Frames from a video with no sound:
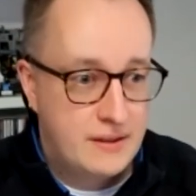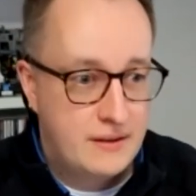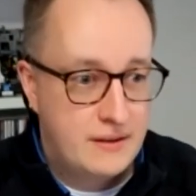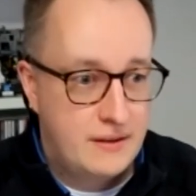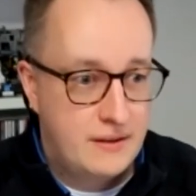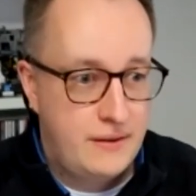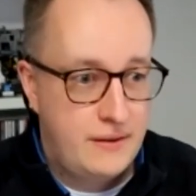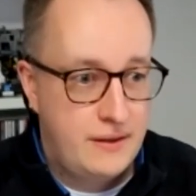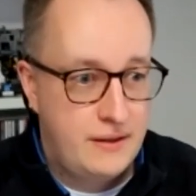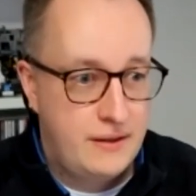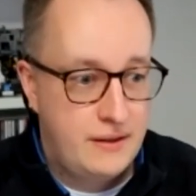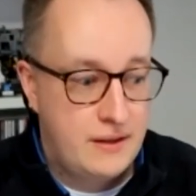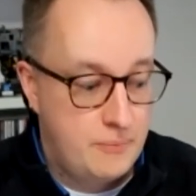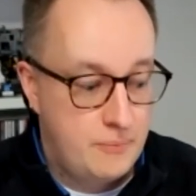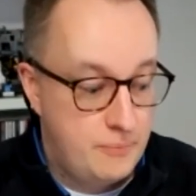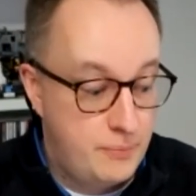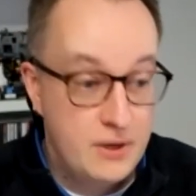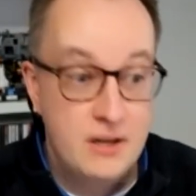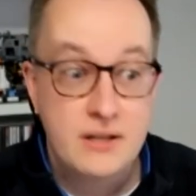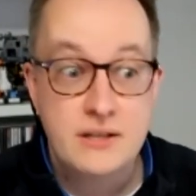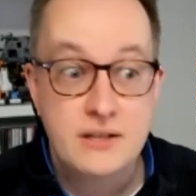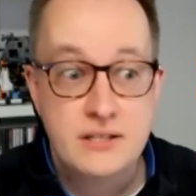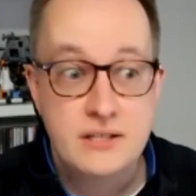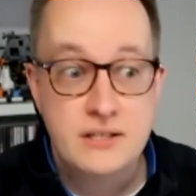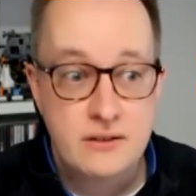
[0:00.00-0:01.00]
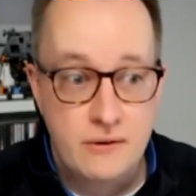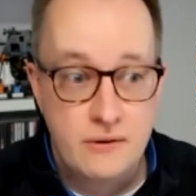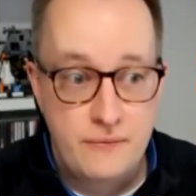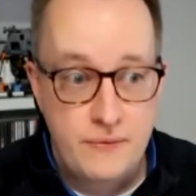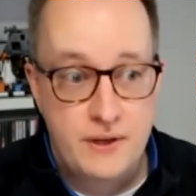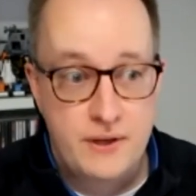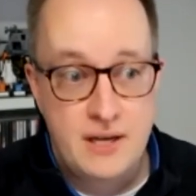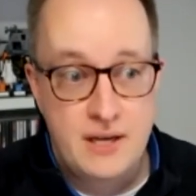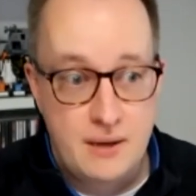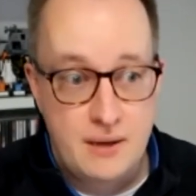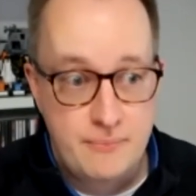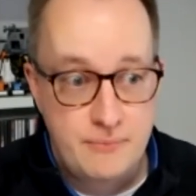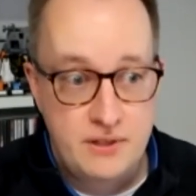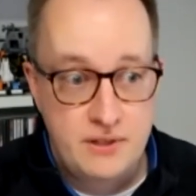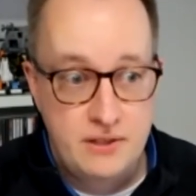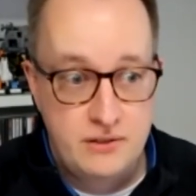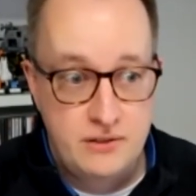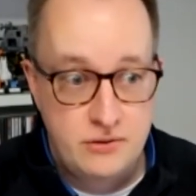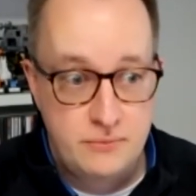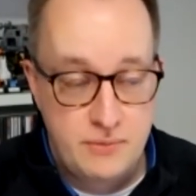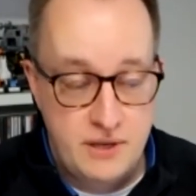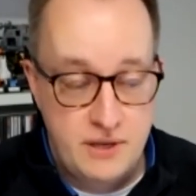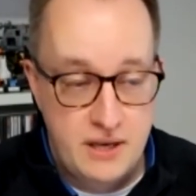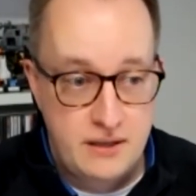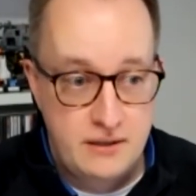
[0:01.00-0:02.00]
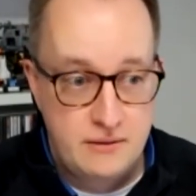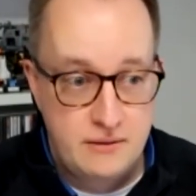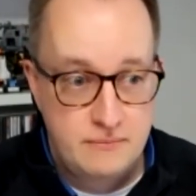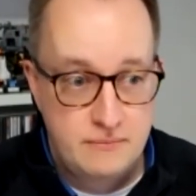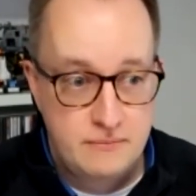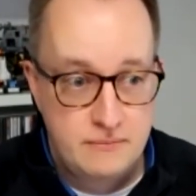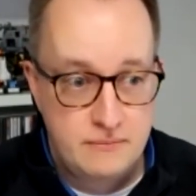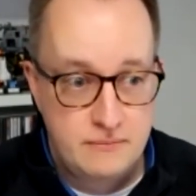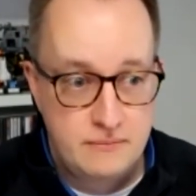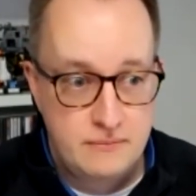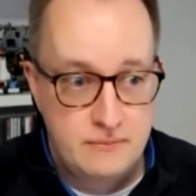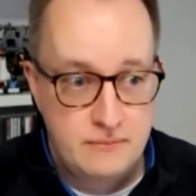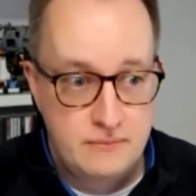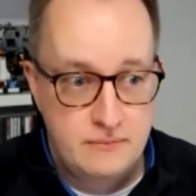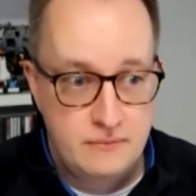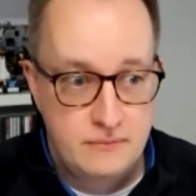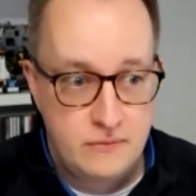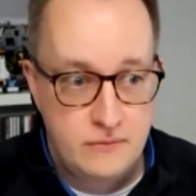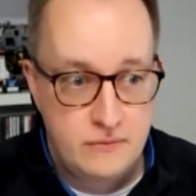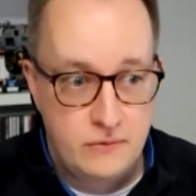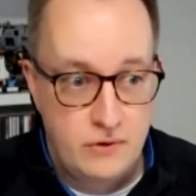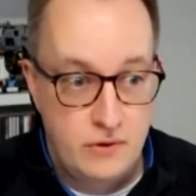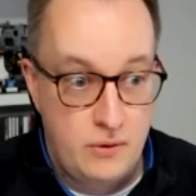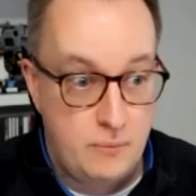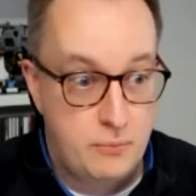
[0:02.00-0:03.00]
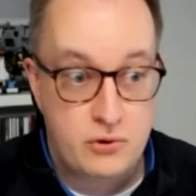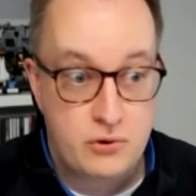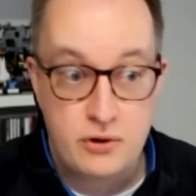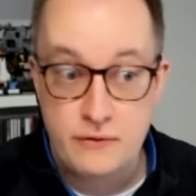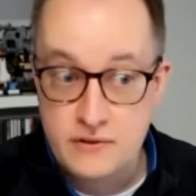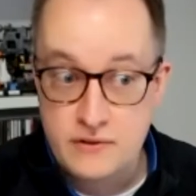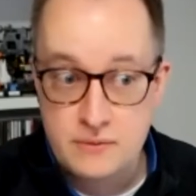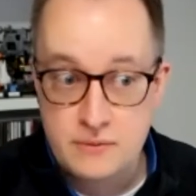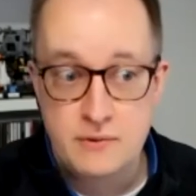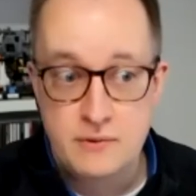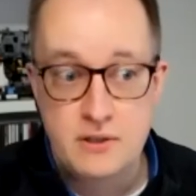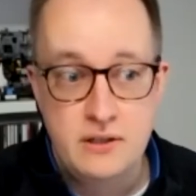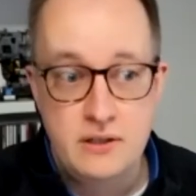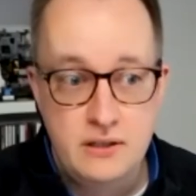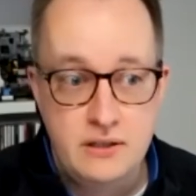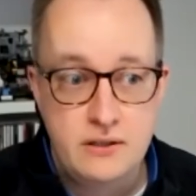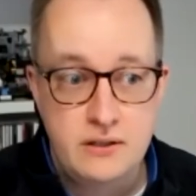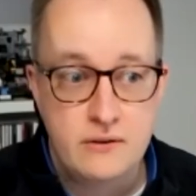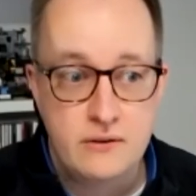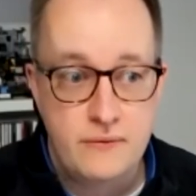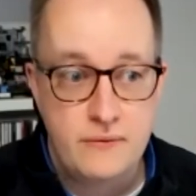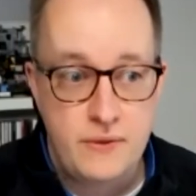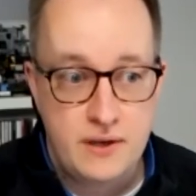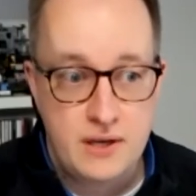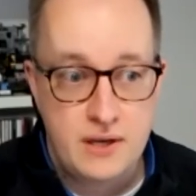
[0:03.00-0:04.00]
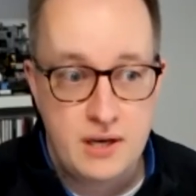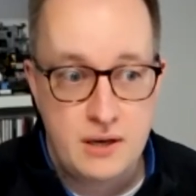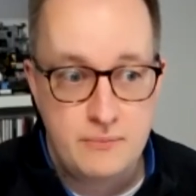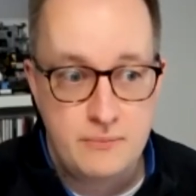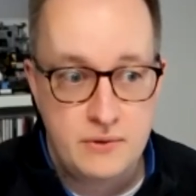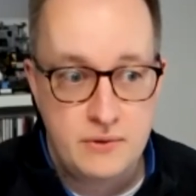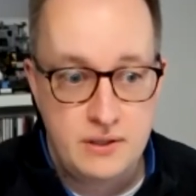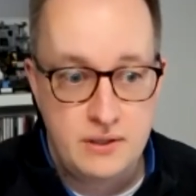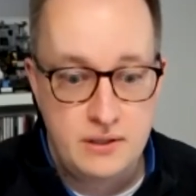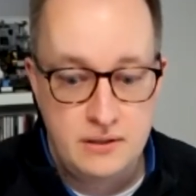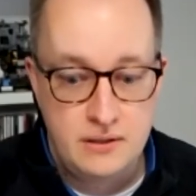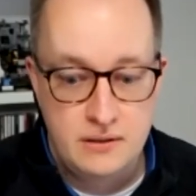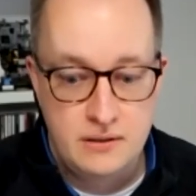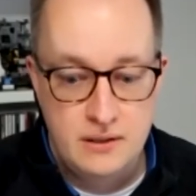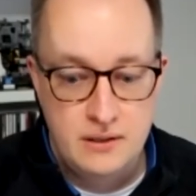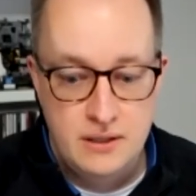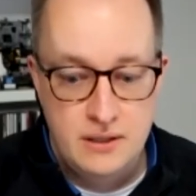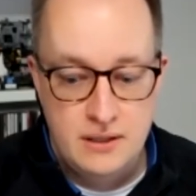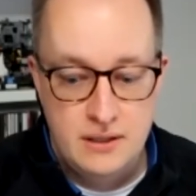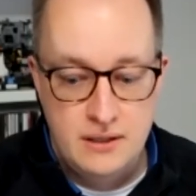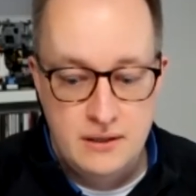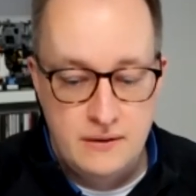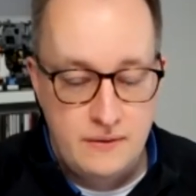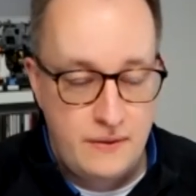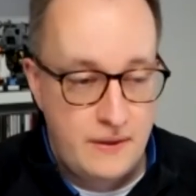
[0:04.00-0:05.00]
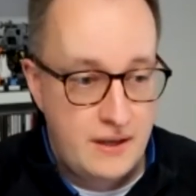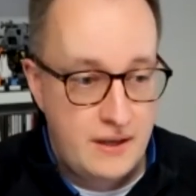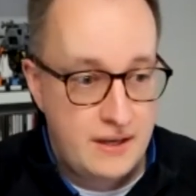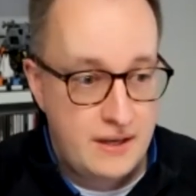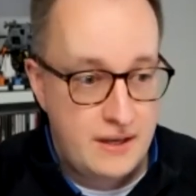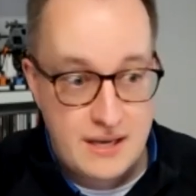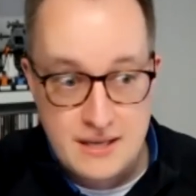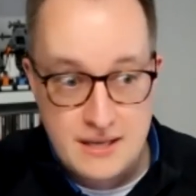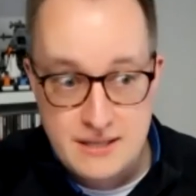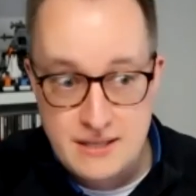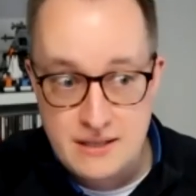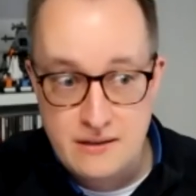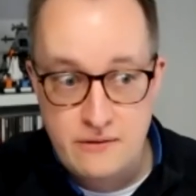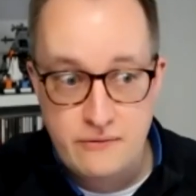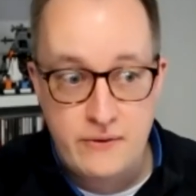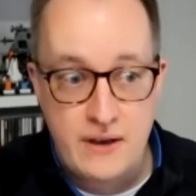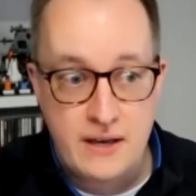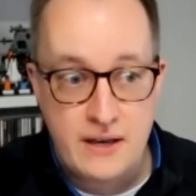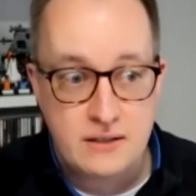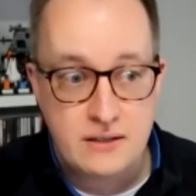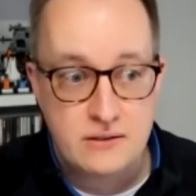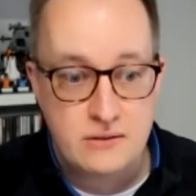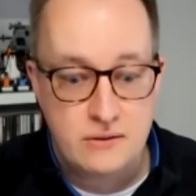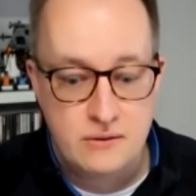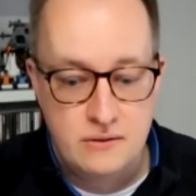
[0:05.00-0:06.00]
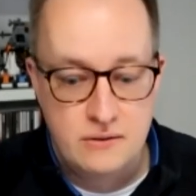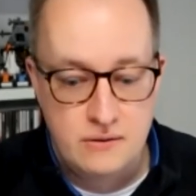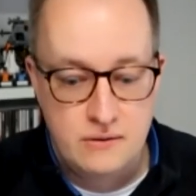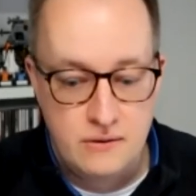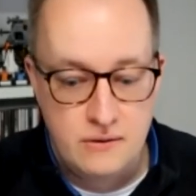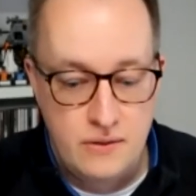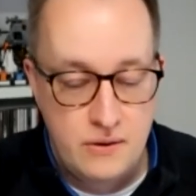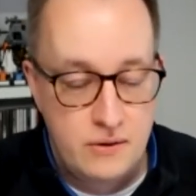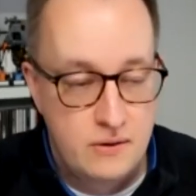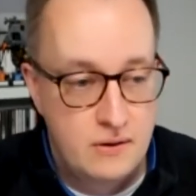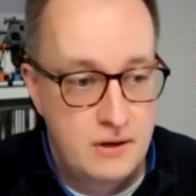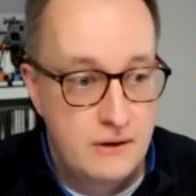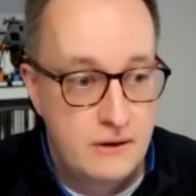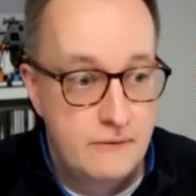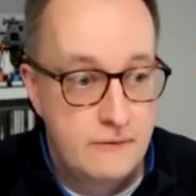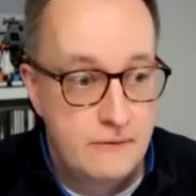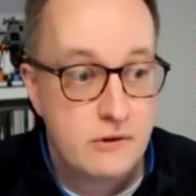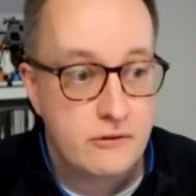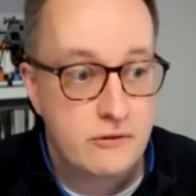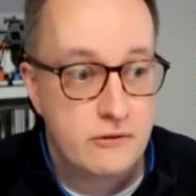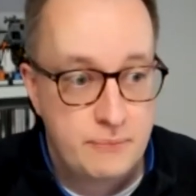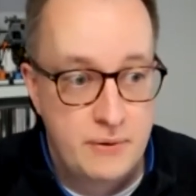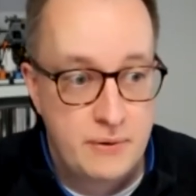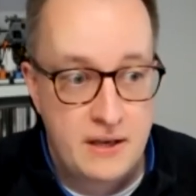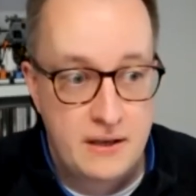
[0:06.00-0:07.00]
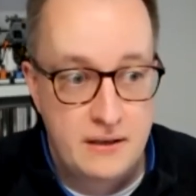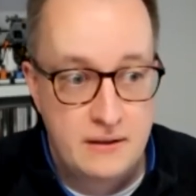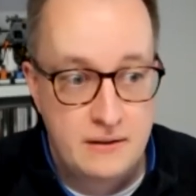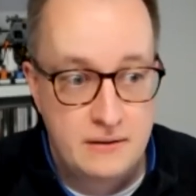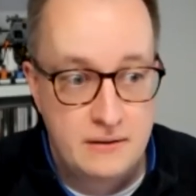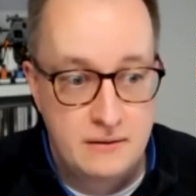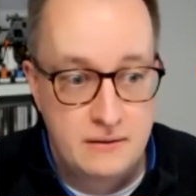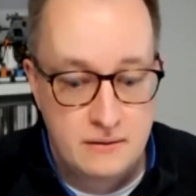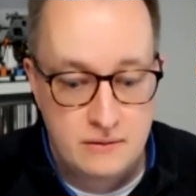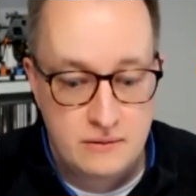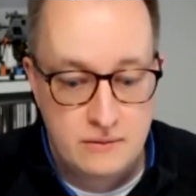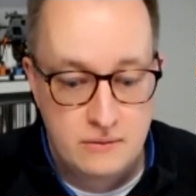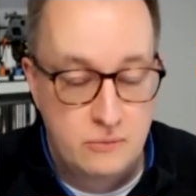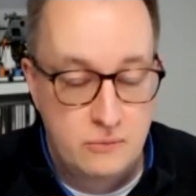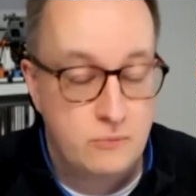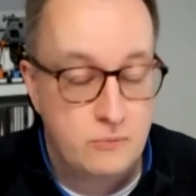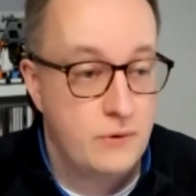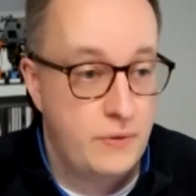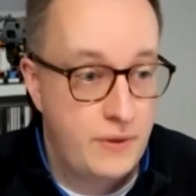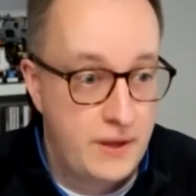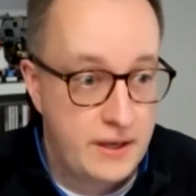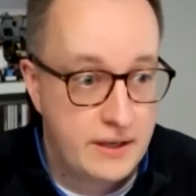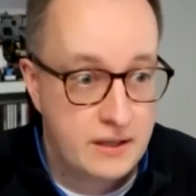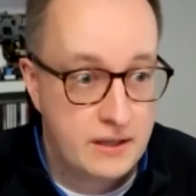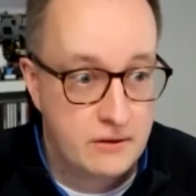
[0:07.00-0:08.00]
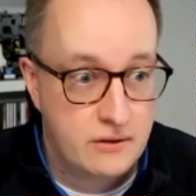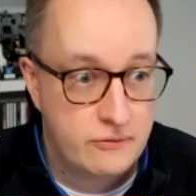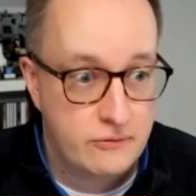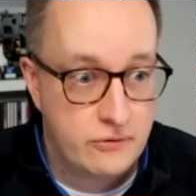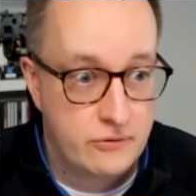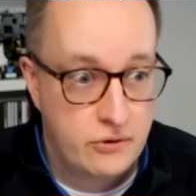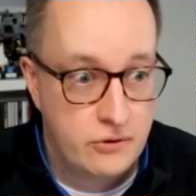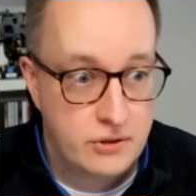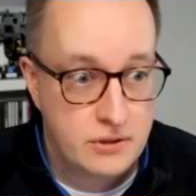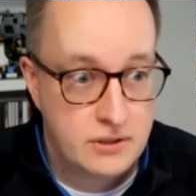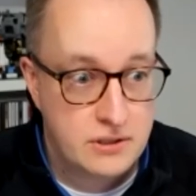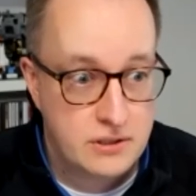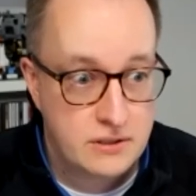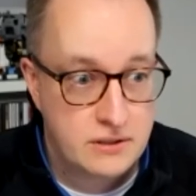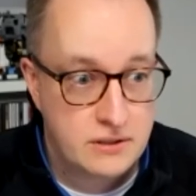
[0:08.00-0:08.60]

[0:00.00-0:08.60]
the ability of the company to pay or the profitability of the company that has an effect on the level of pay, what they can afford?